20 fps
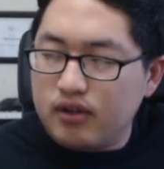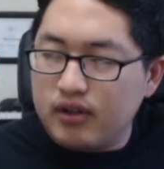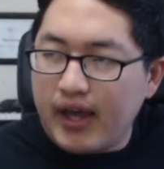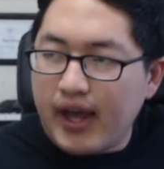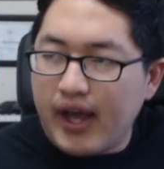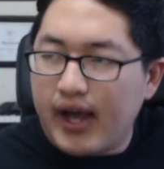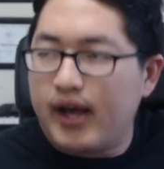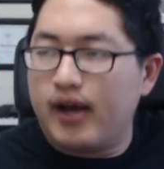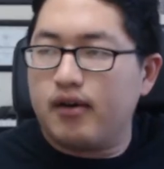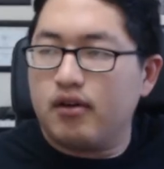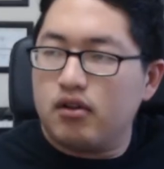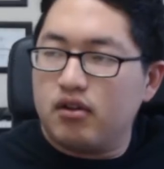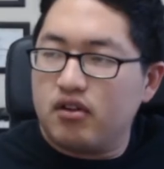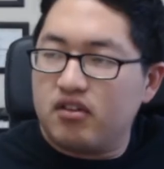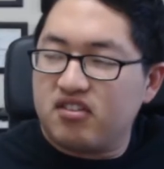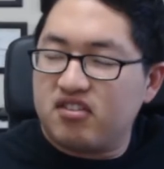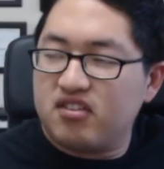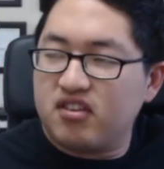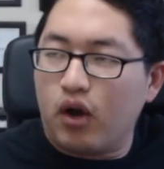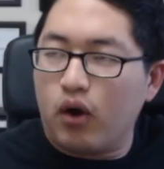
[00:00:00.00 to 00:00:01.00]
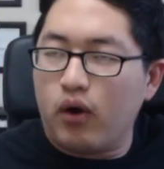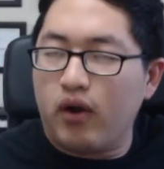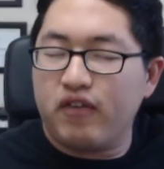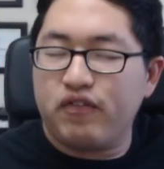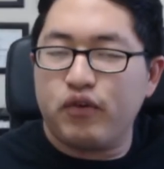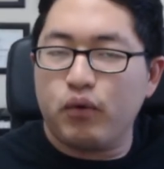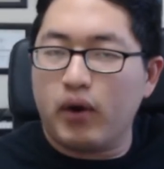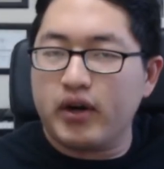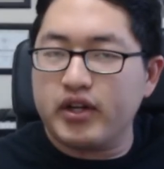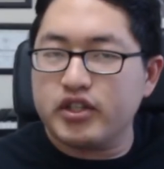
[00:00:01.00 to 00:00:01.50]
Yeah, so if
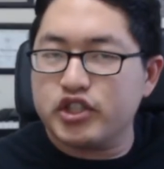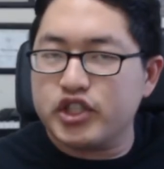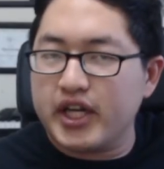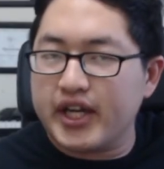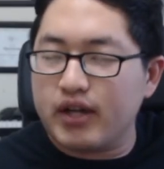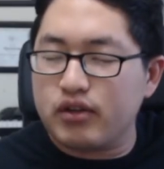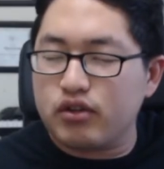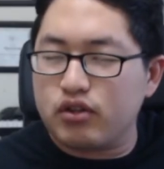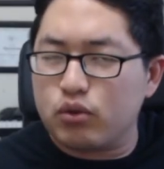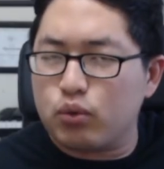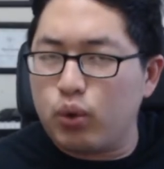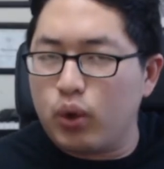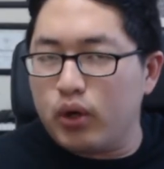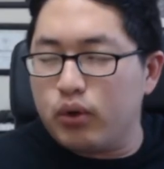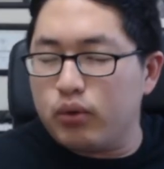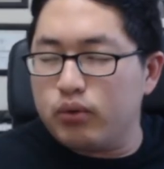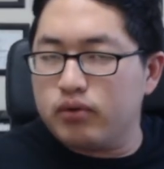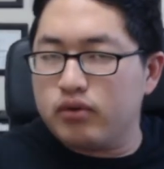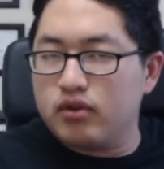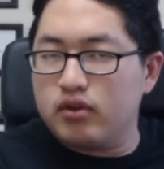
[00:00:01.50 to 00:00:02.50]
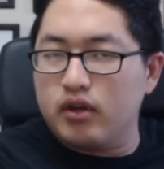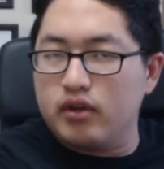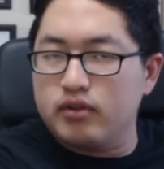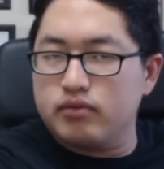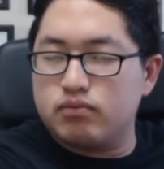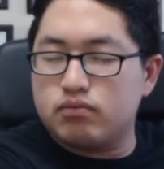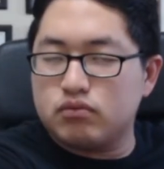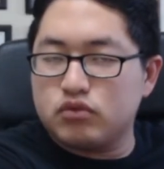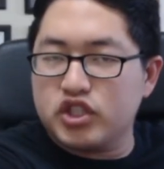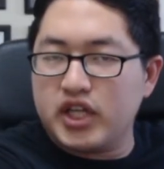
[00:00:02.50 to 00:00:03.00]
you want to check out the quote, the
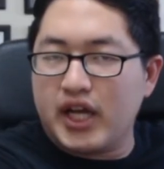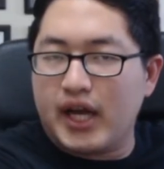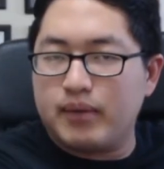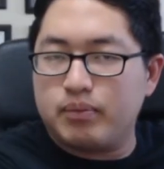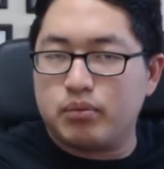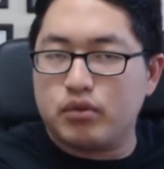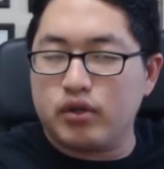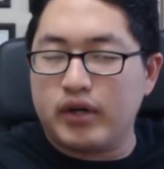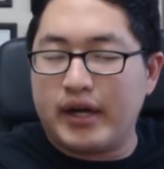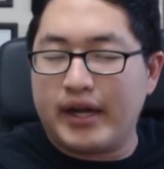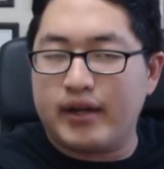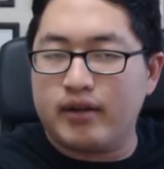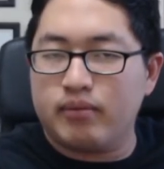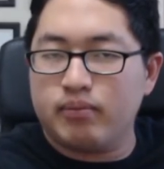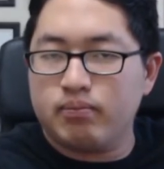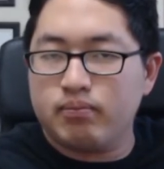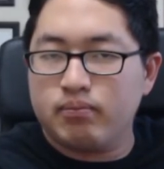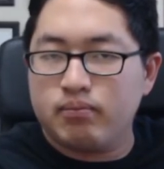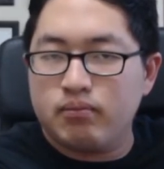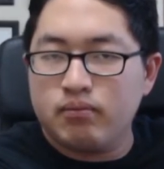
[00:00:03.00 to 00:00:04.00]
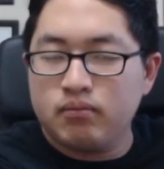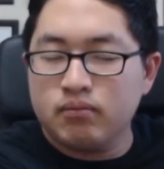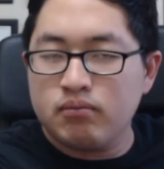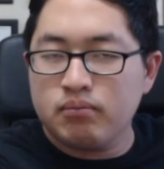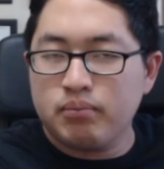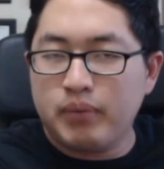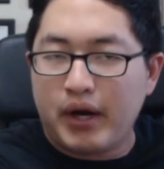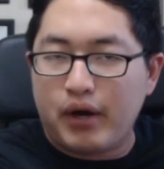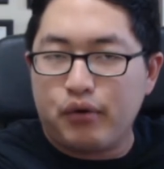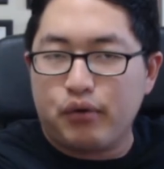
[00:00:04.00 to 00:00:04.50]
chapter and
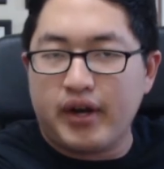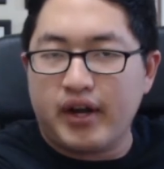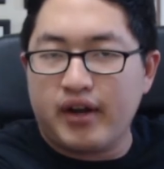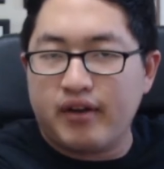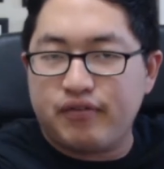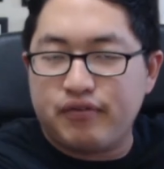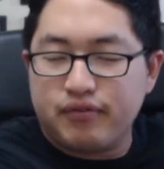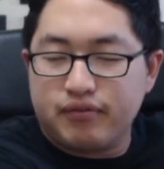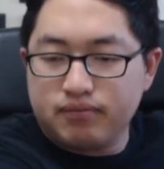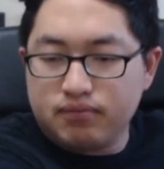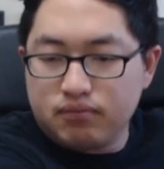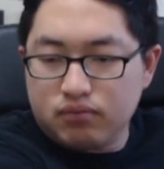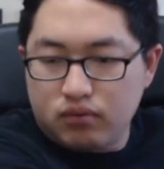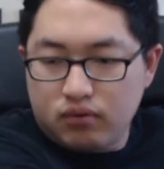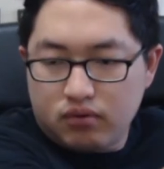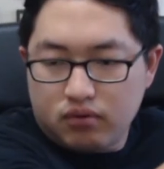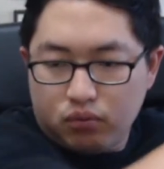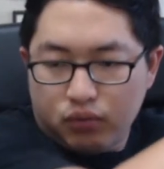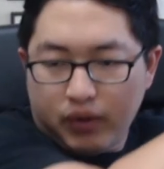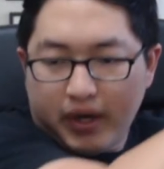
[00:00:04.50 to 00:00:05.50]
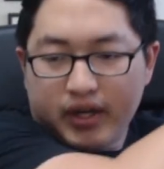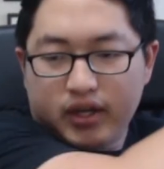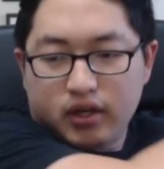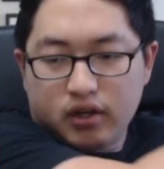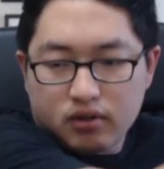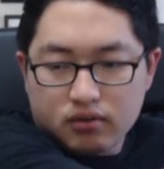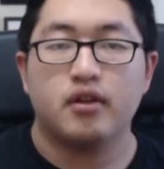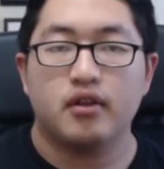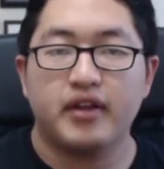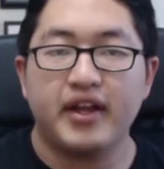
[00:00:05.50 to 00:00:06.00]
paragraph right
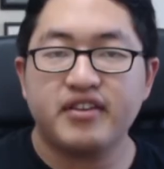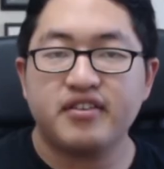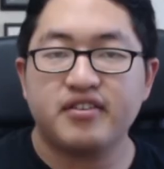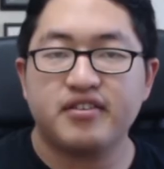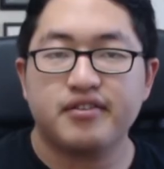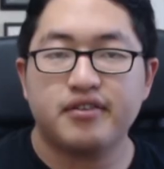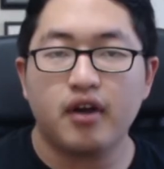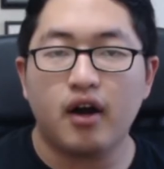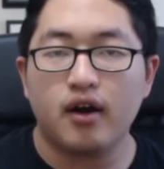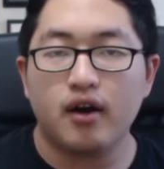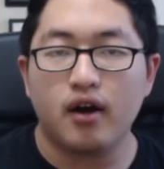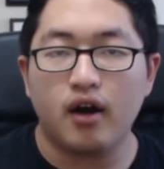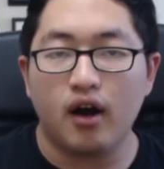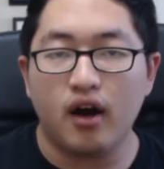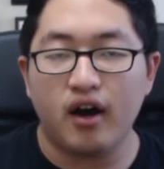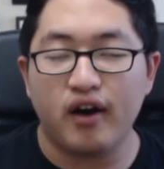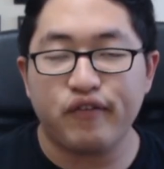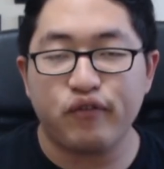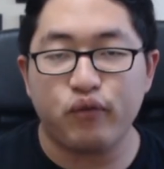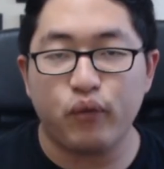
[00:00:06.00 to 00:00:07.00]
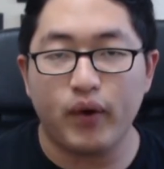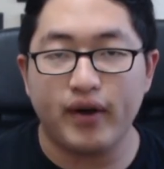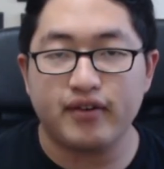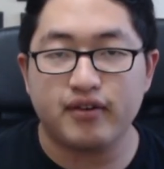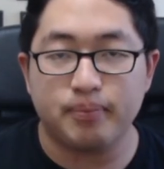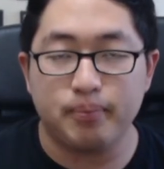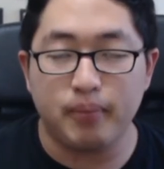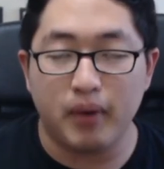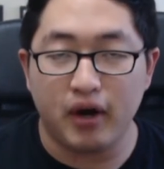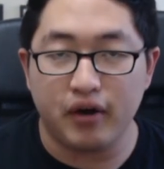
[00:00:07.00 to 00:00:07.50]
here. Let's start off
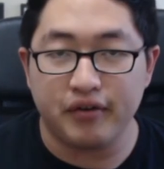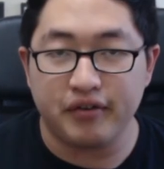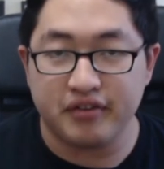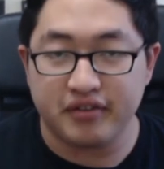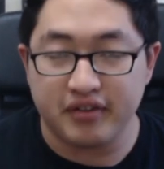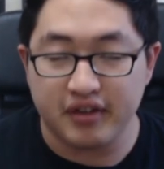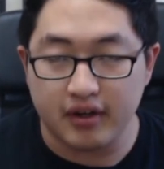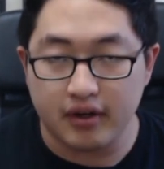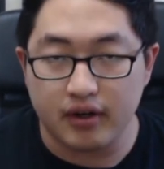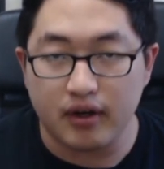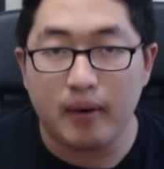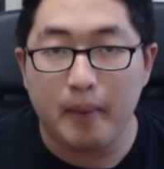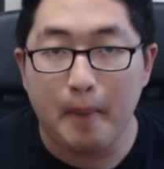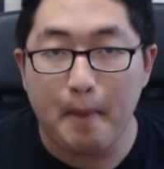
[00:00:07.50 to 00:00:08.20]
with Mengzi.